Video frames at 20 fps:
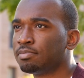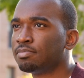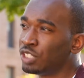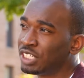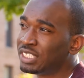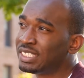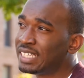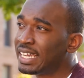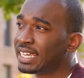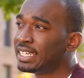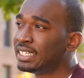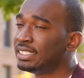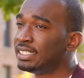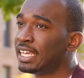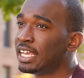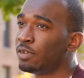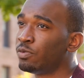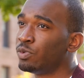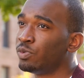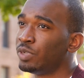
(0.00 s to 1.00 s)
the second
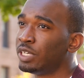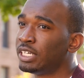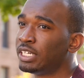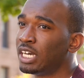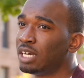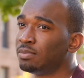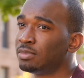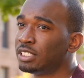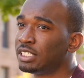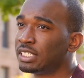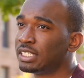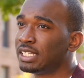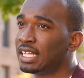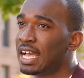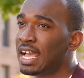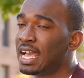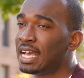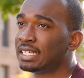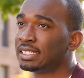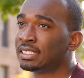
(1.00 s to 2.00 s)
day when we come to
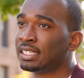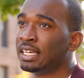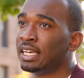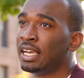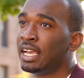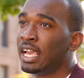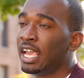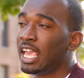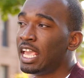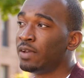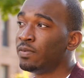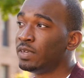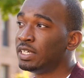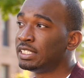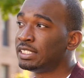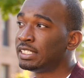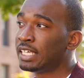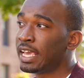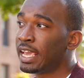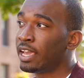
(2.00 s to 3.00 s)
class and we
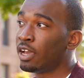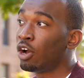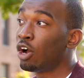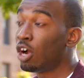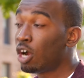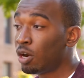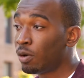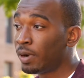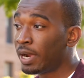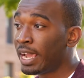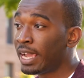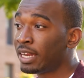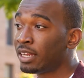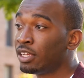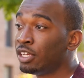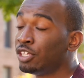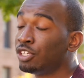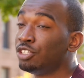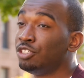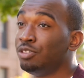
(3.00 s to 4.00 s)
say, all right,
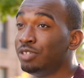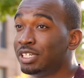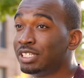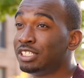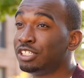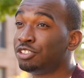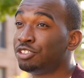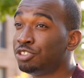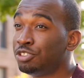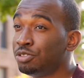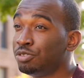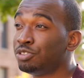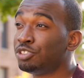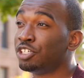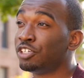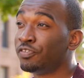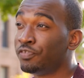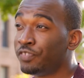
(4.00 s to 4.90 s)
you get to choose your